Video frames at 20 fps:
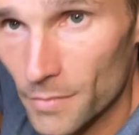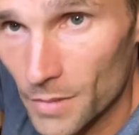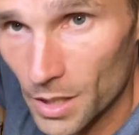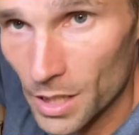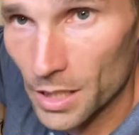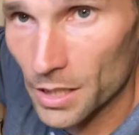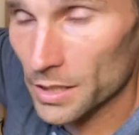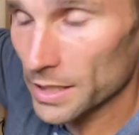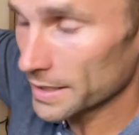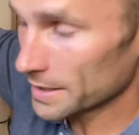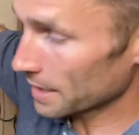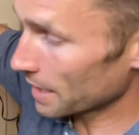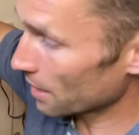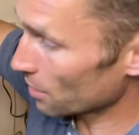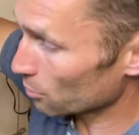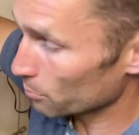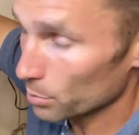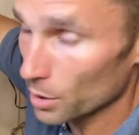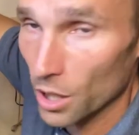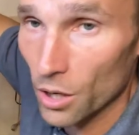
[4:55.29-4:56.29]
kind of let the
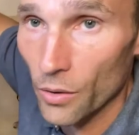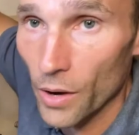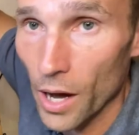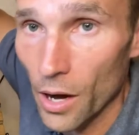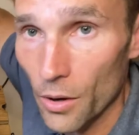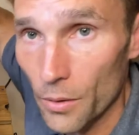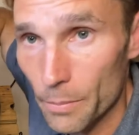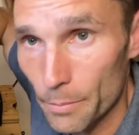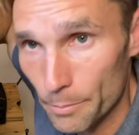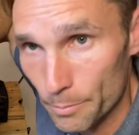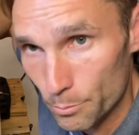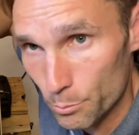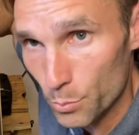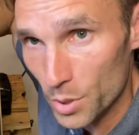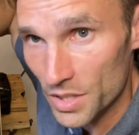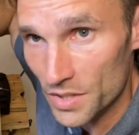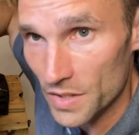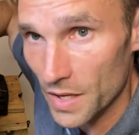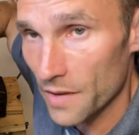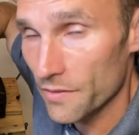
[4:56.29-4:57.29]
air blow out.
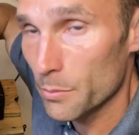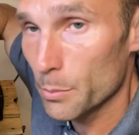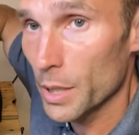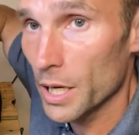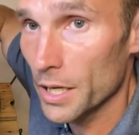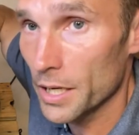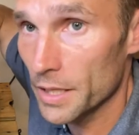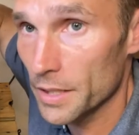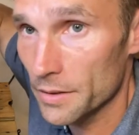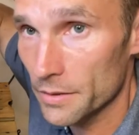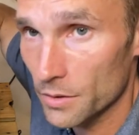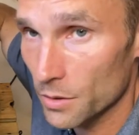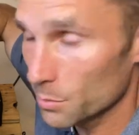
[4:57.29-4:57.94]
Be safe about it.